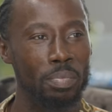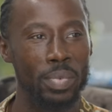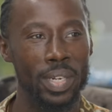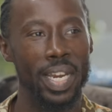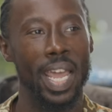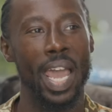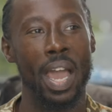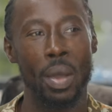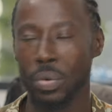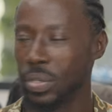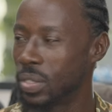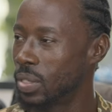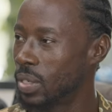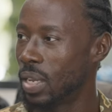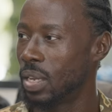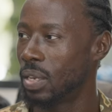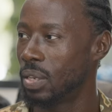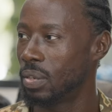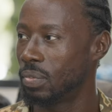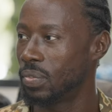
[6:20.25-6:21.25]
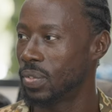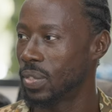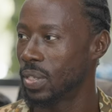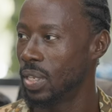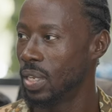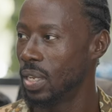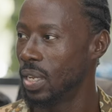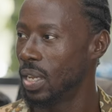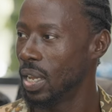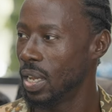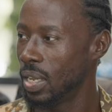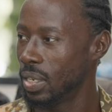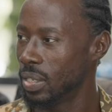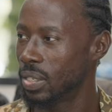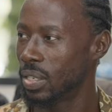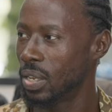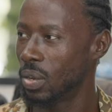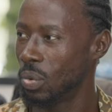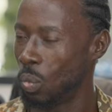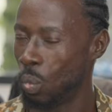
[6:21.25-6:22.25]
but ourselves. And
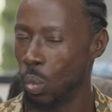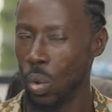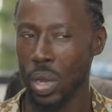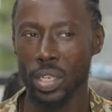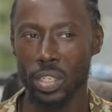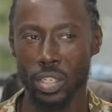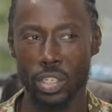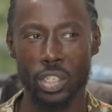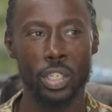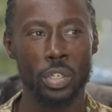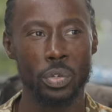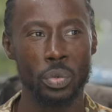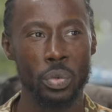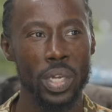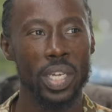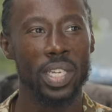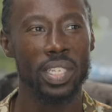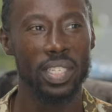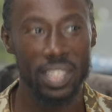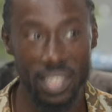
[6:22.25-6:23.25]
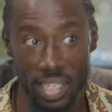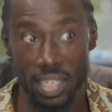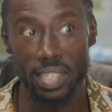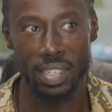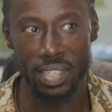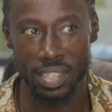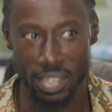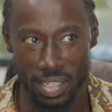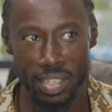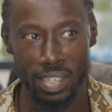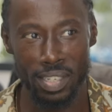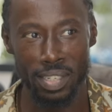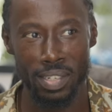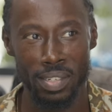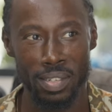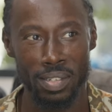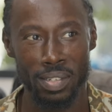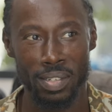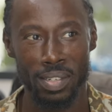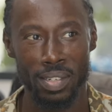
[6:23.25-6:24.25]
so once you sit still